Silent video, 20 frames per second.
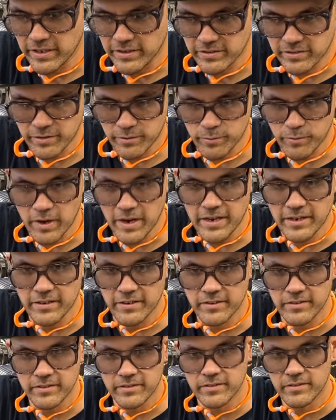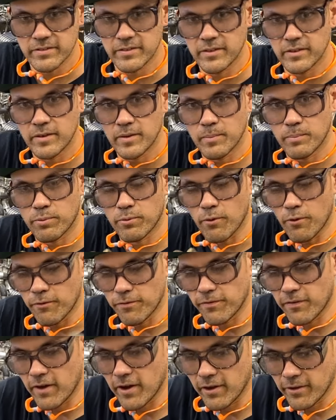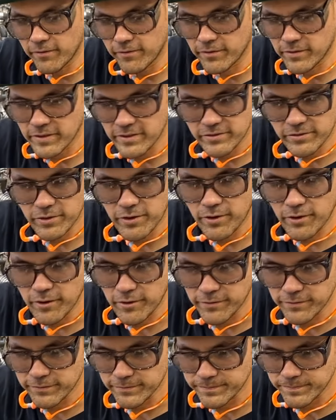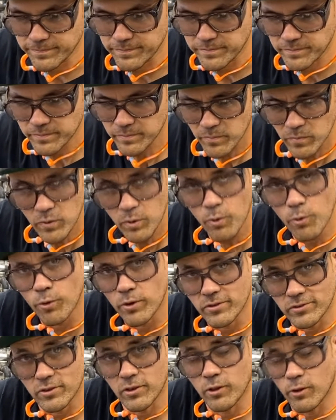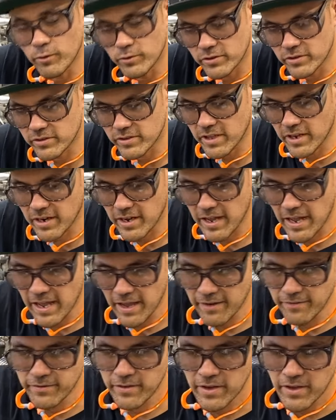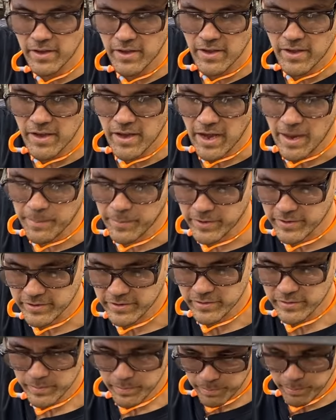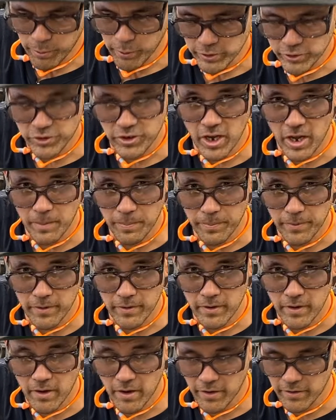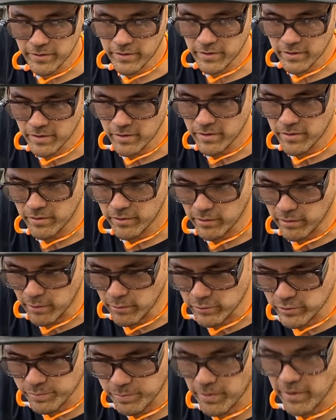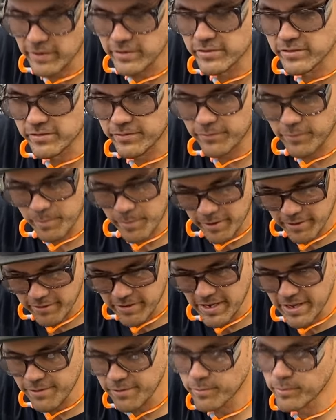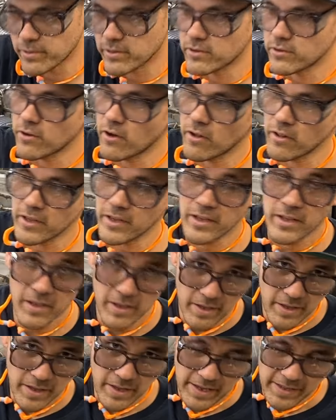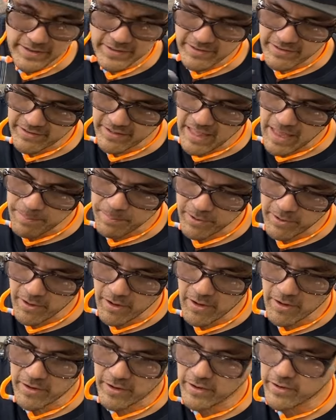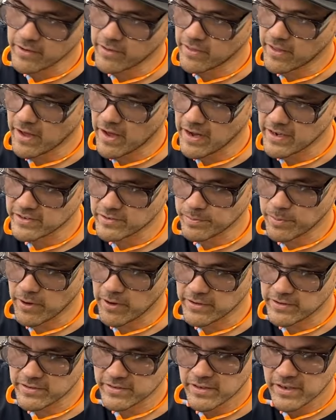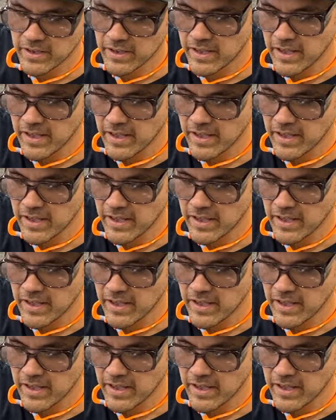It's the right profile for this curve, or as close as that I have. I'm gonna push up on the low spots from underneath with the dolly and slap along the high spots.